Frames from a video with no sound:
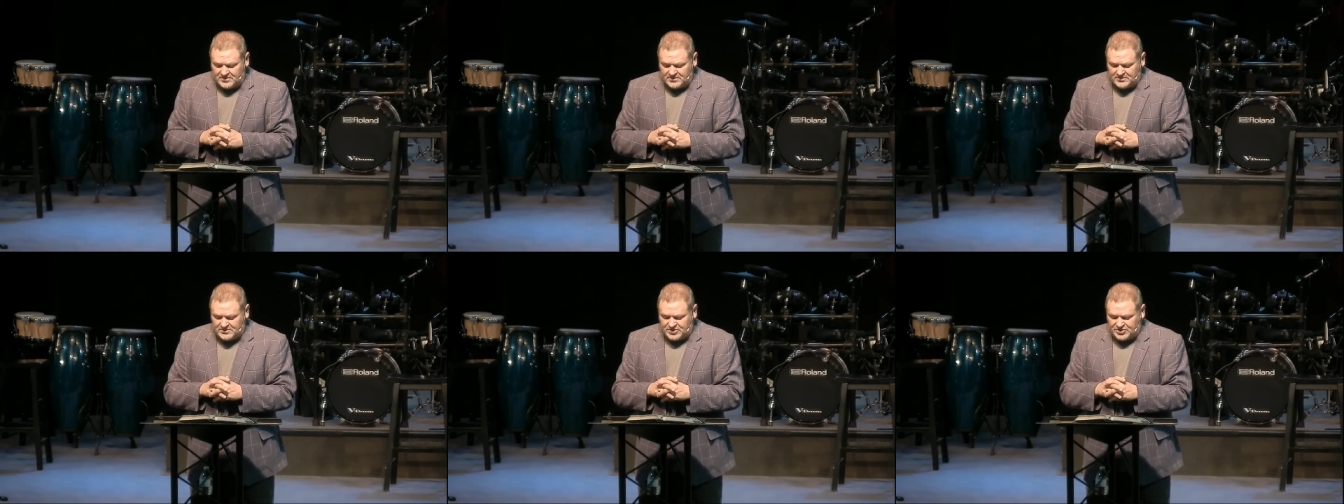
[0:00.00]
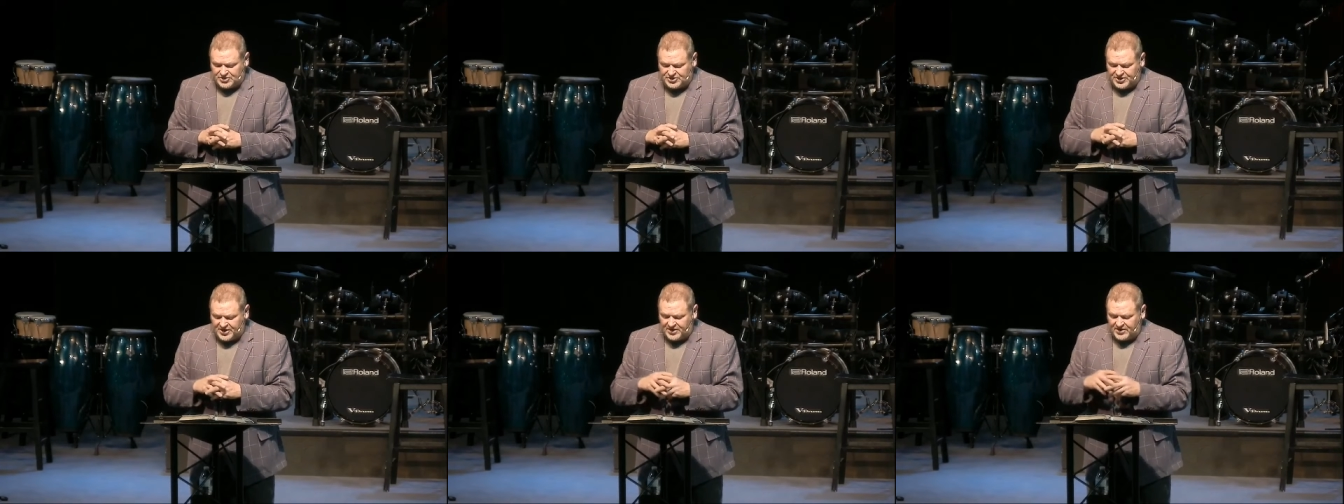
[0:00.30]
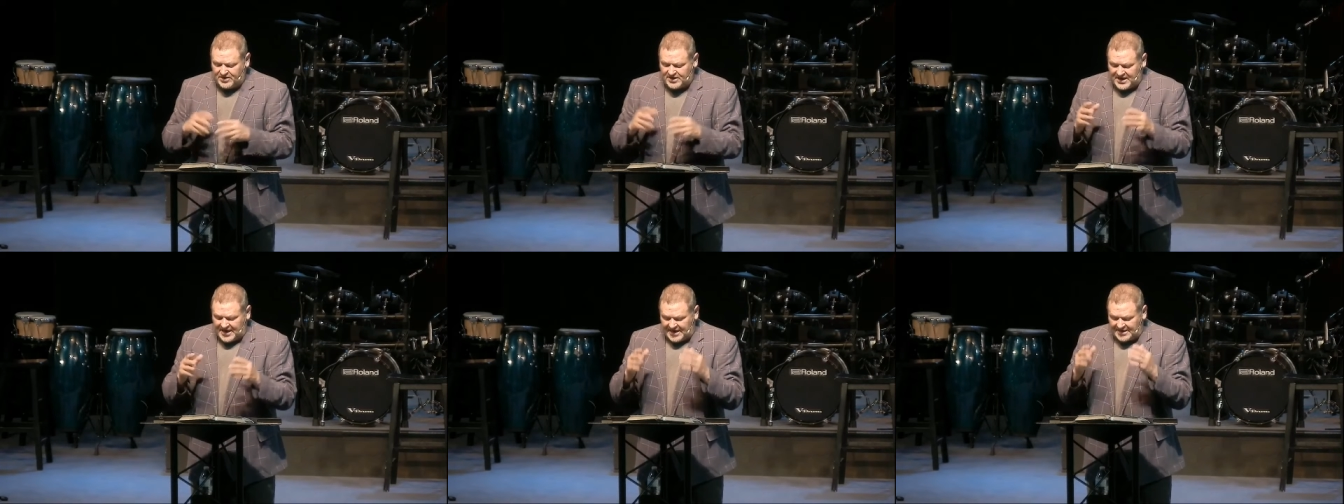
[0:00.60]
to share
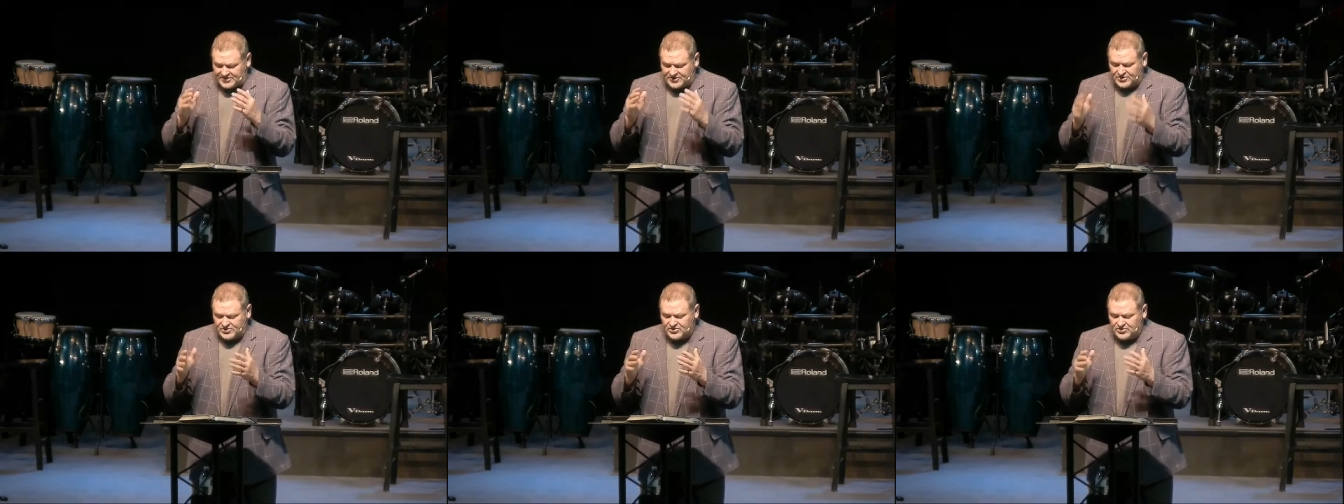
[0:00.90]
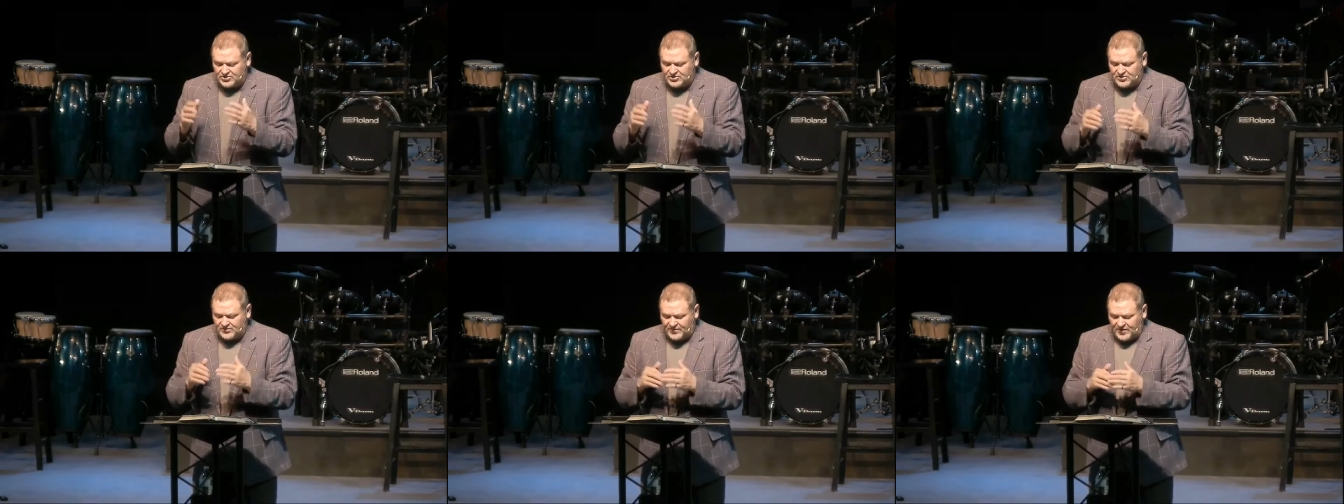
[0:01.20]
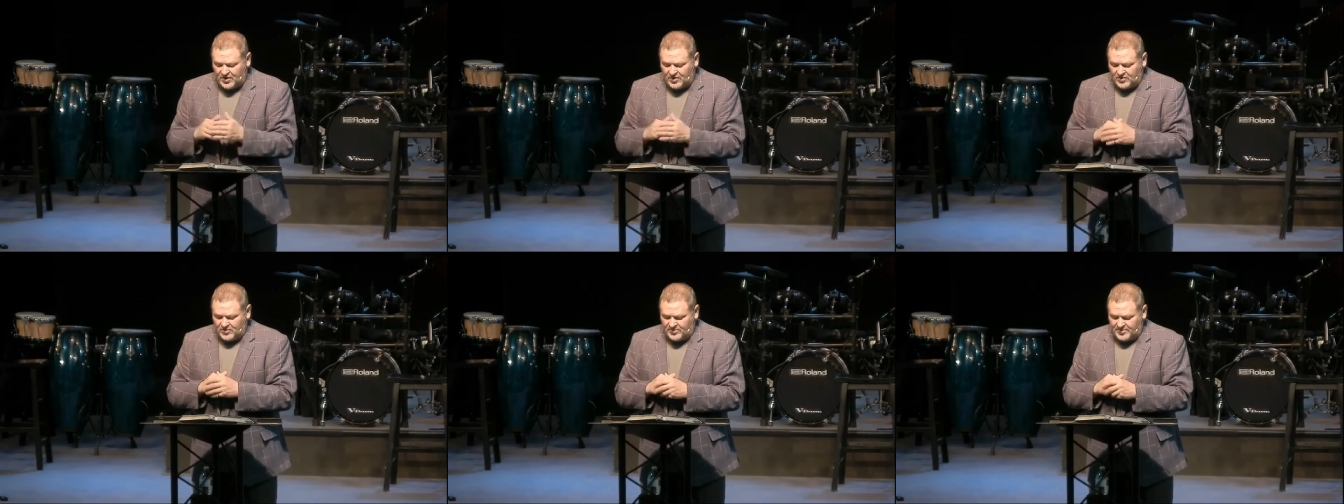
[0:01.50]
God's news of
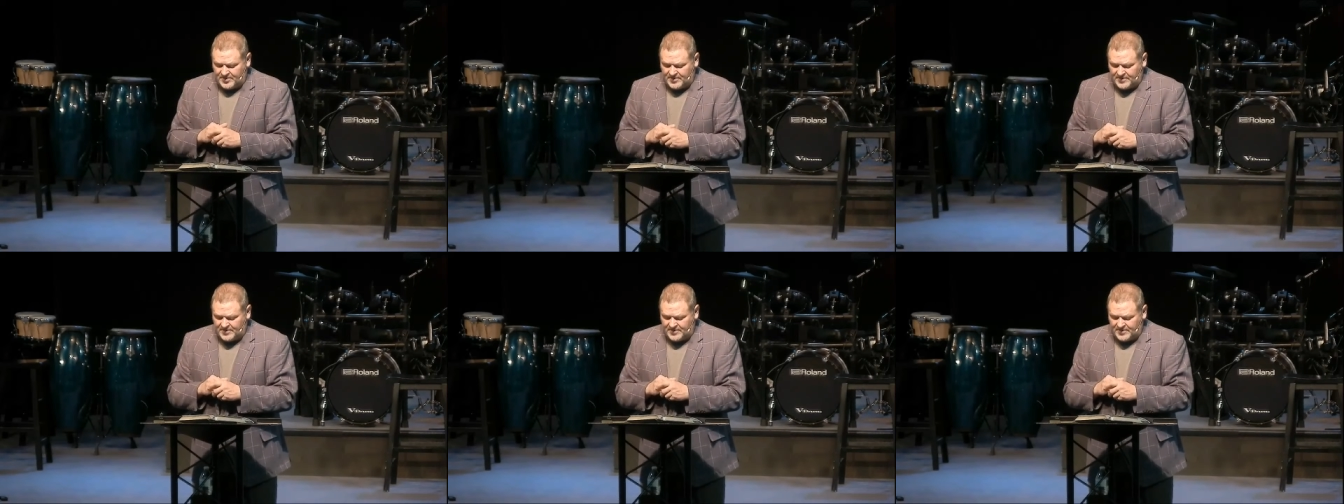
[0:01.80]
hope